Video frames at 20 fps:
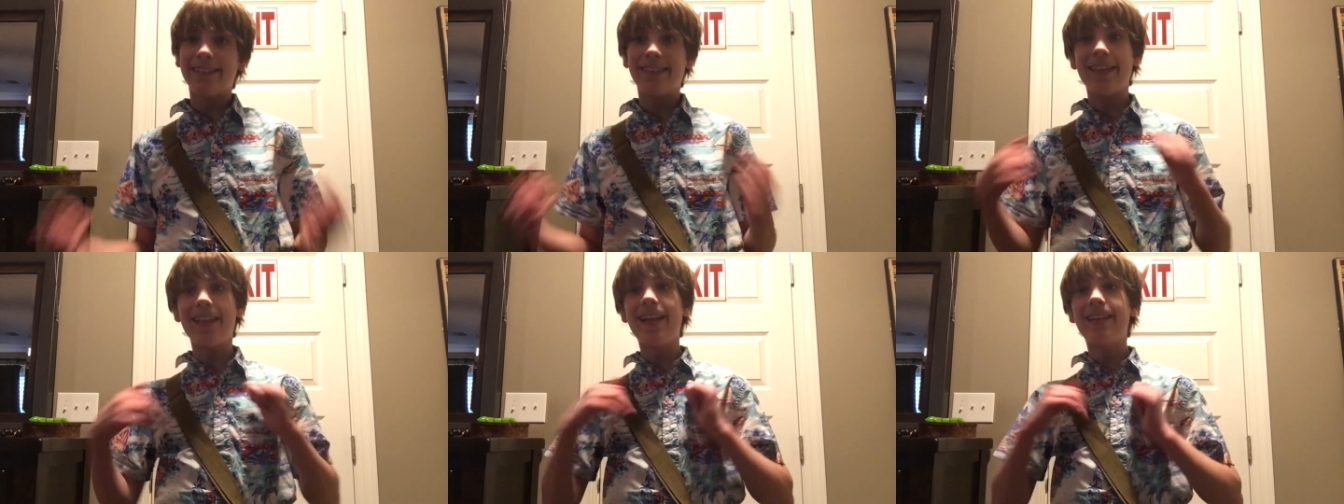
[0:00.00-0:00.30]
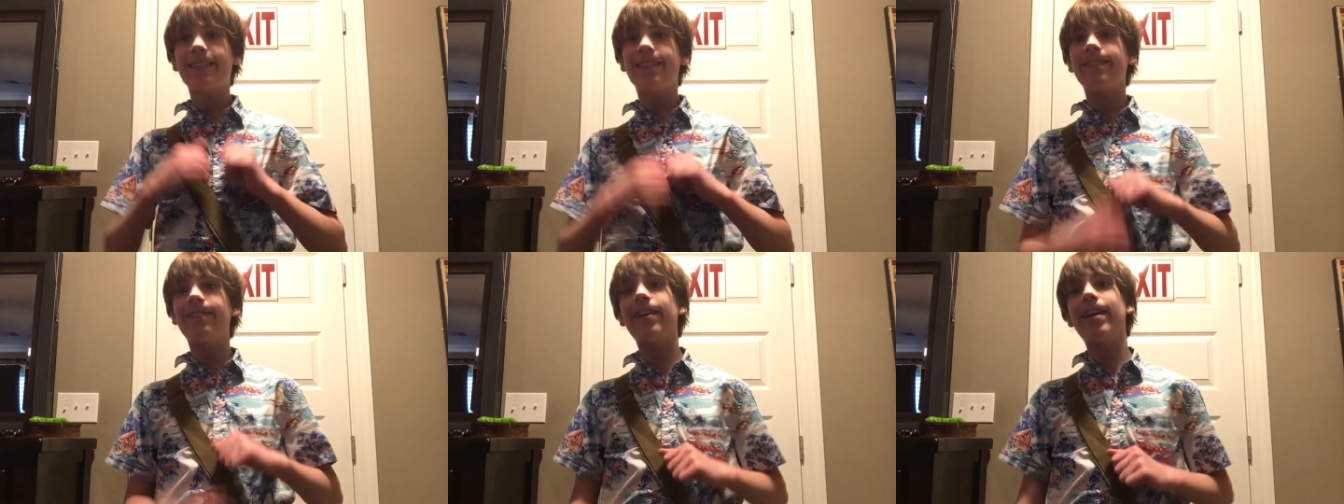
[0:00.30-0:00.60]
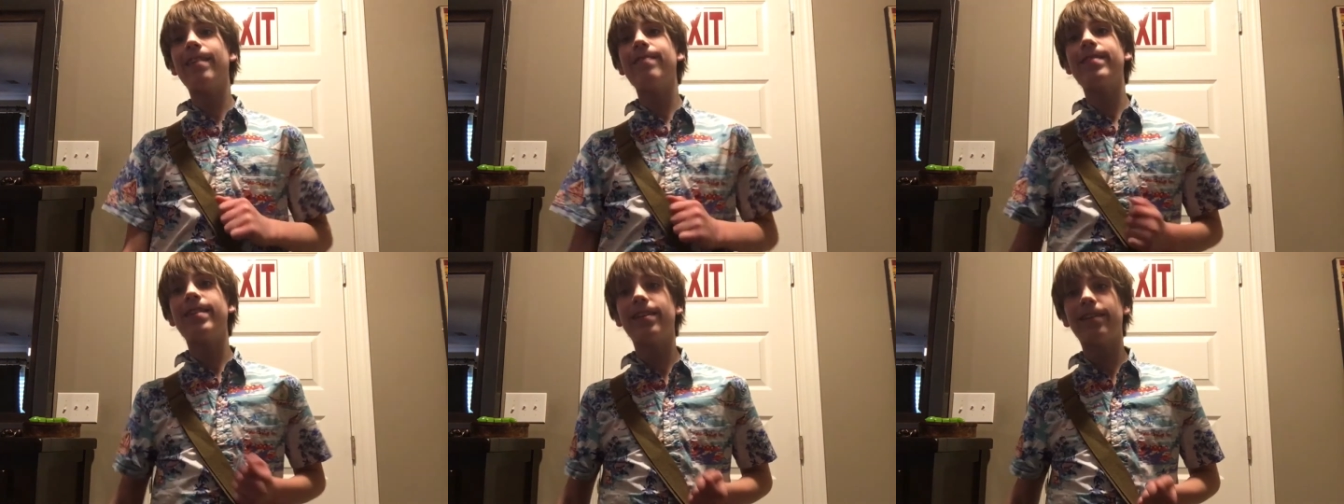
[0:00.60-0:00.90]
So that's what
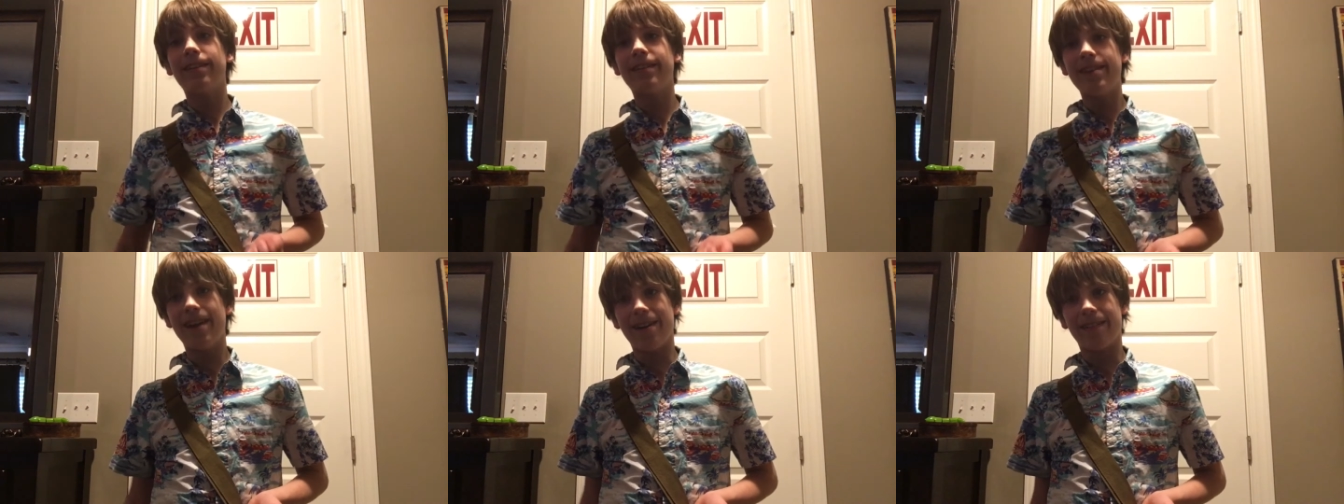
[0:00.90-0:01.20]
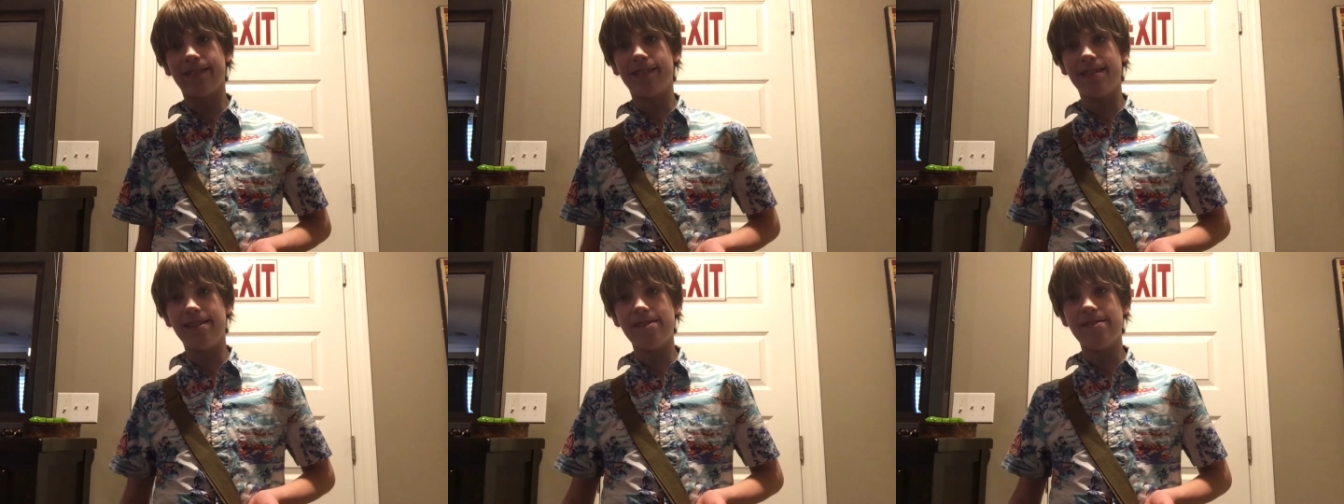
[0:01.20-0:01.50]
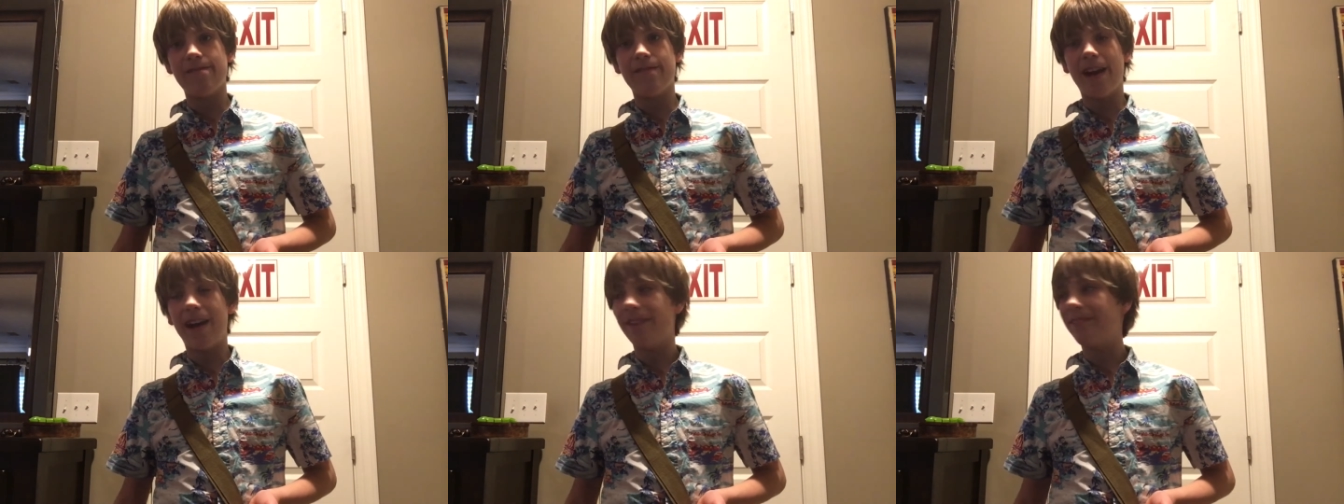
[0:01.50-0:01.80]
I'm here to talk to you
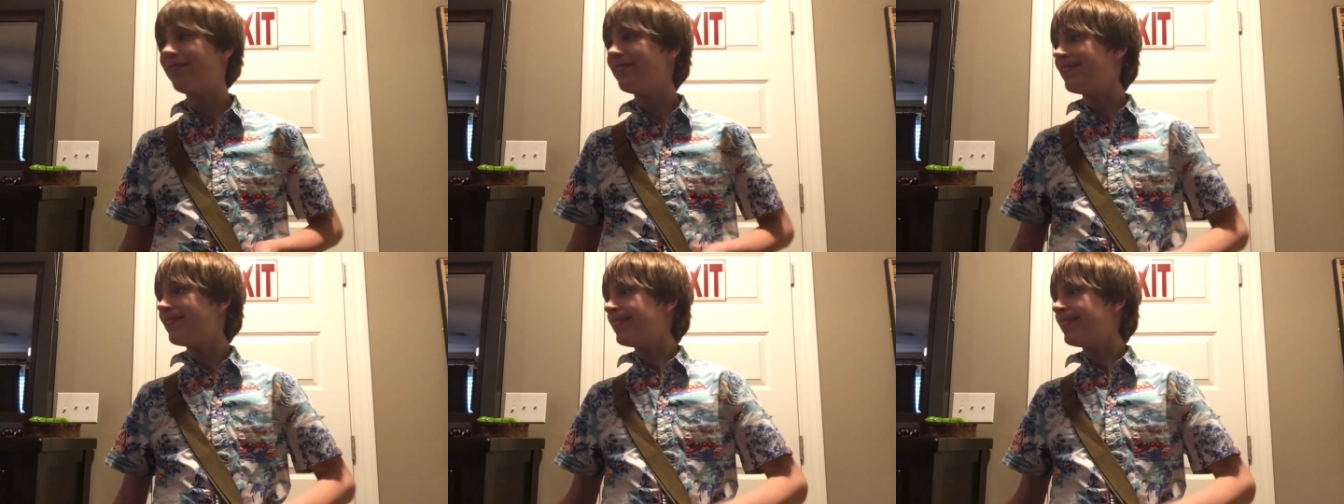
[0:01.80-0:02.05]
about.